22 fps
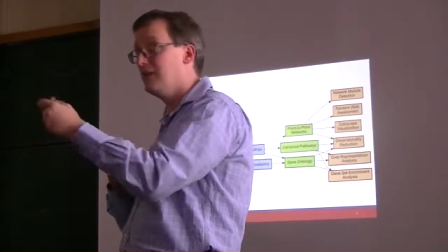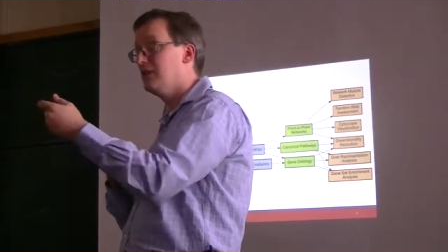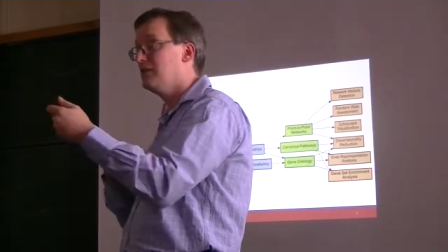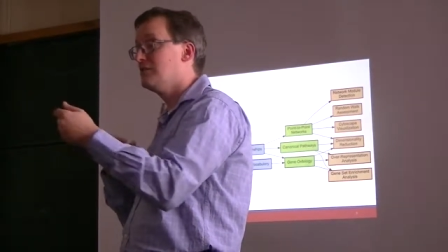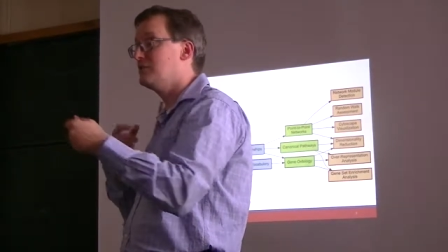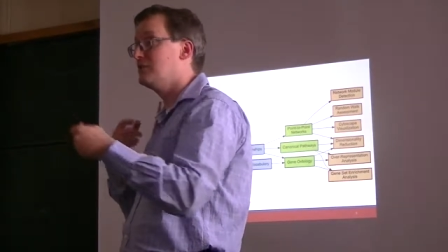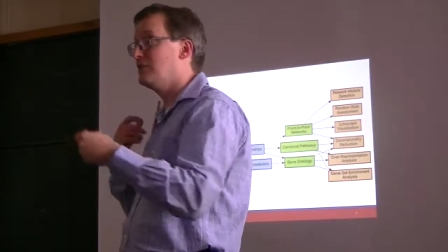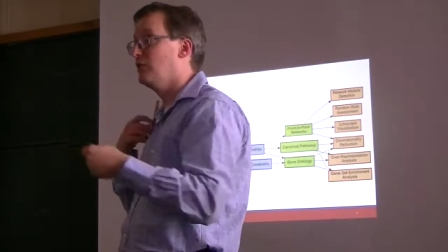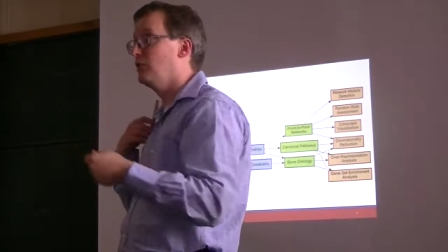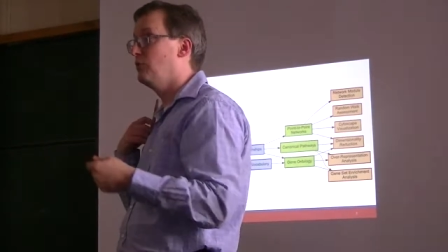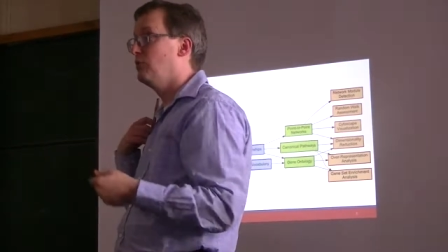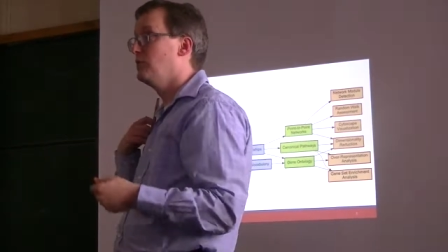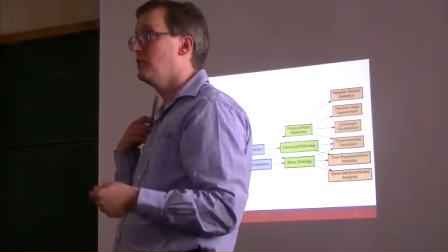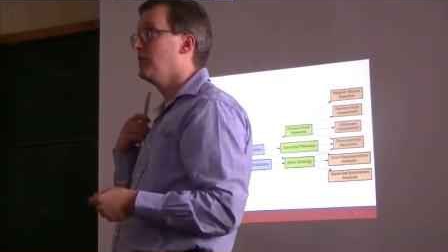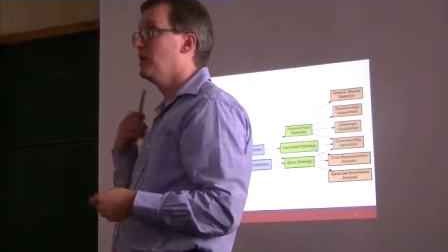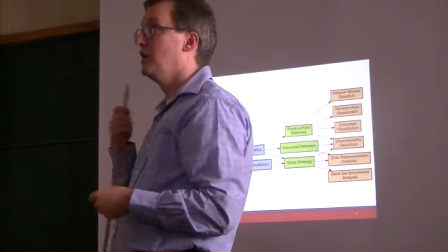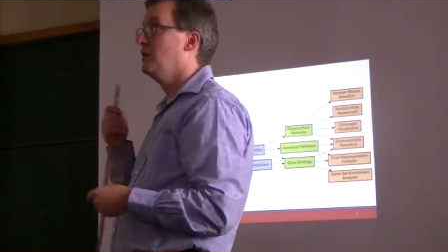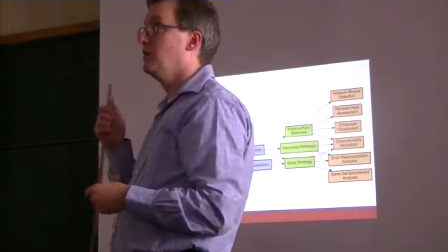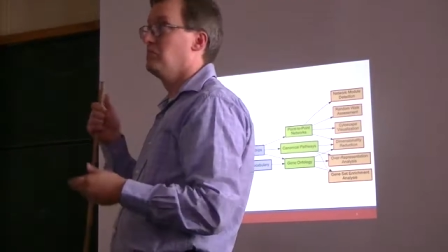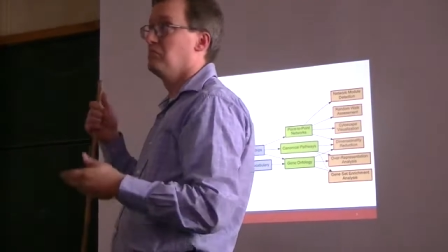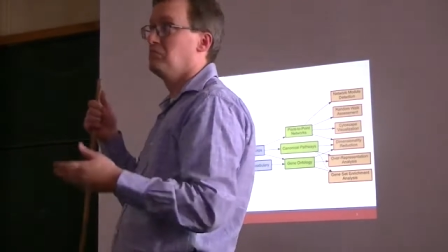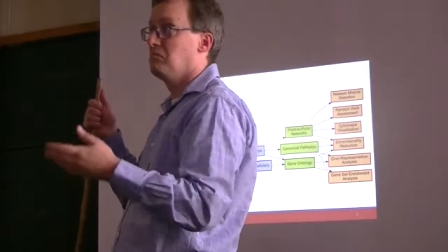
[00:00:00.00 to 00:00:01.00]
So
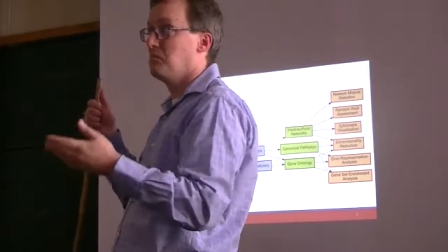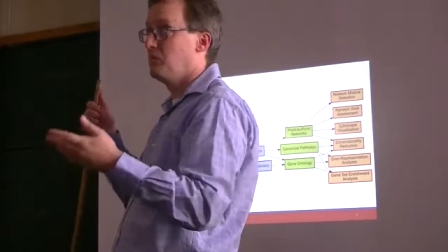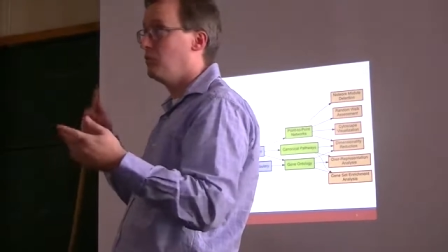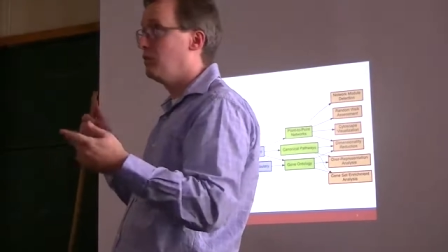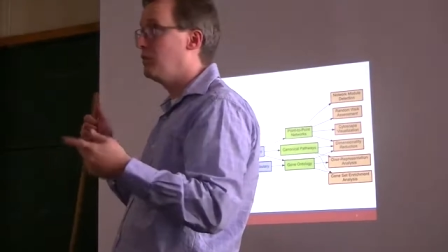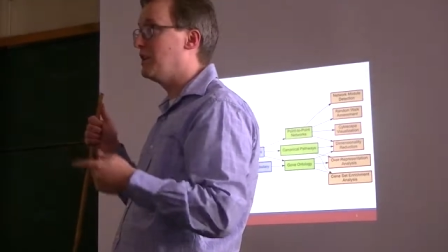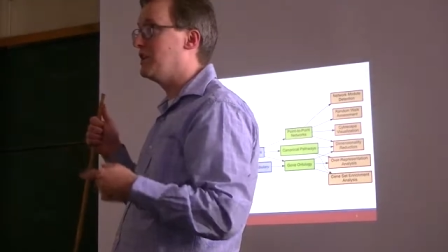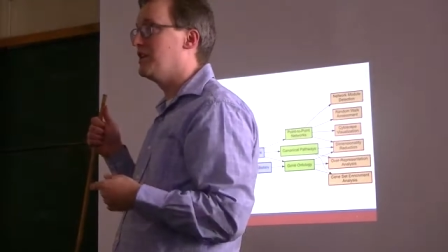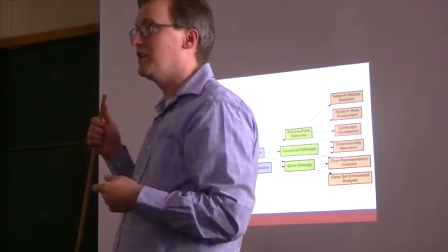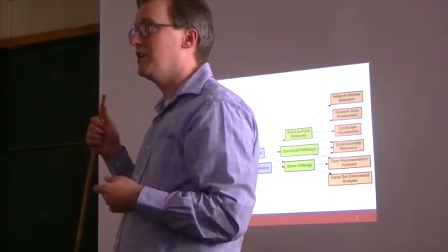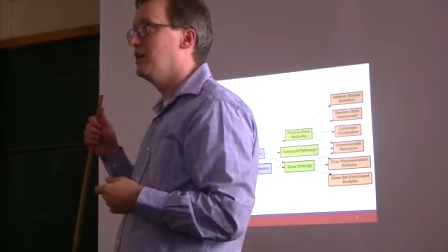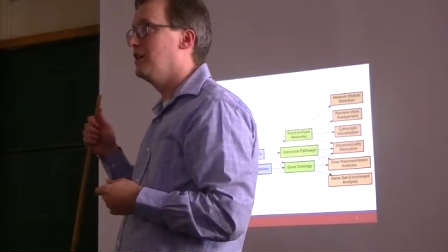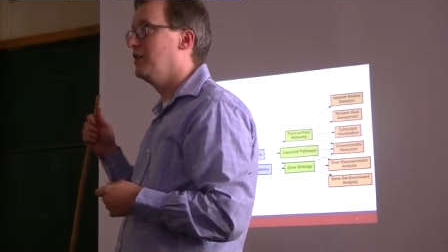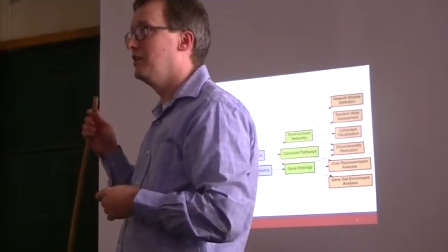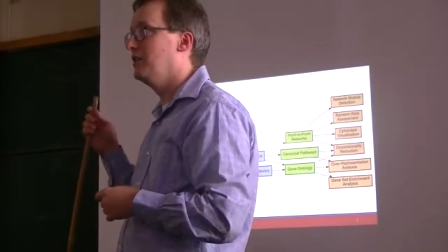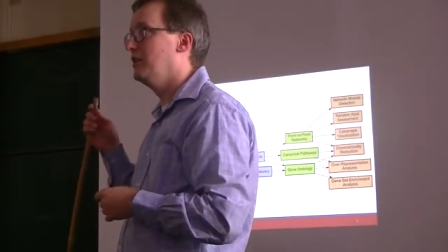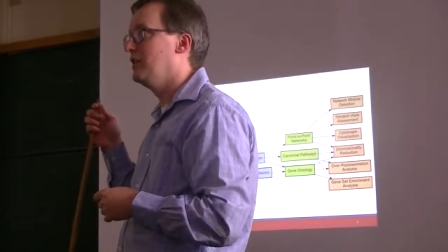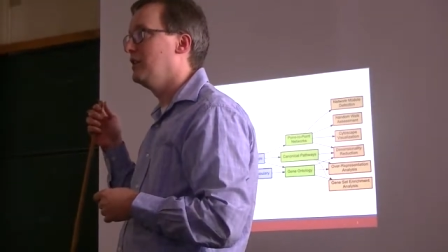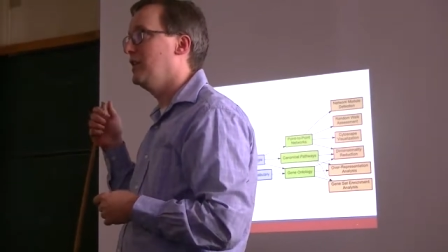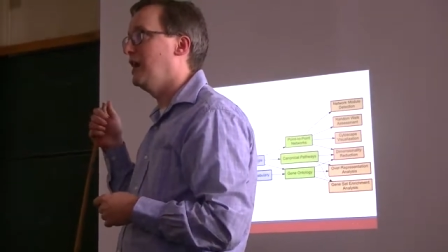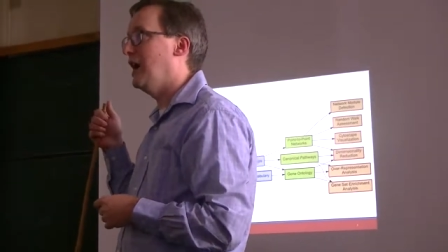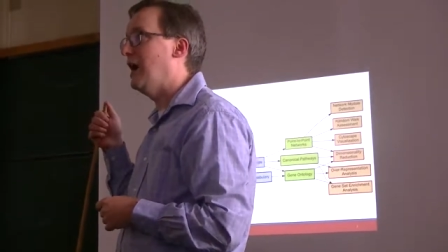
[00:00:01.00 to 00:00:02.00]
one of
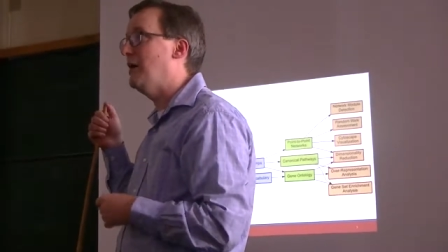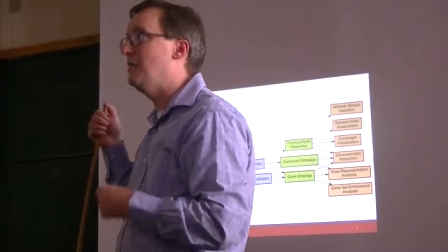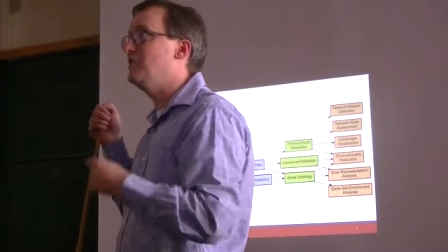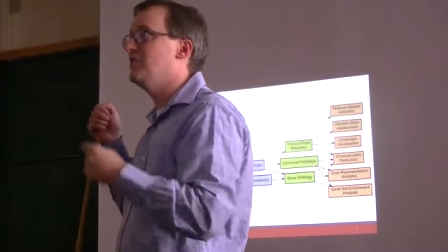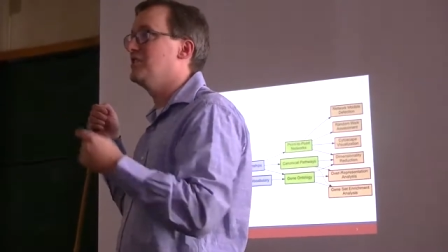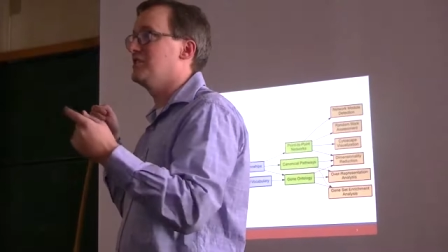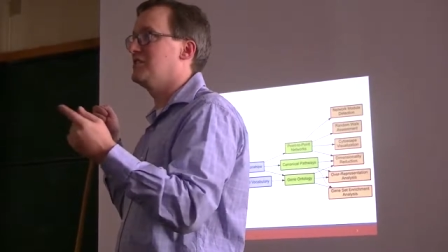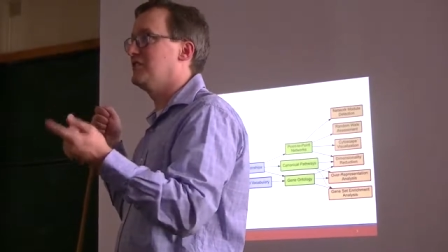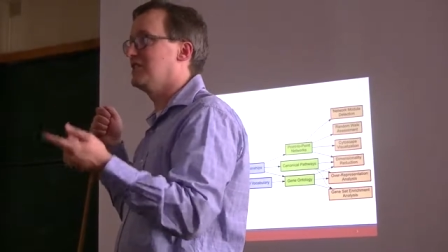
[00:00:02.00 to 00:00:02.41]
the obvious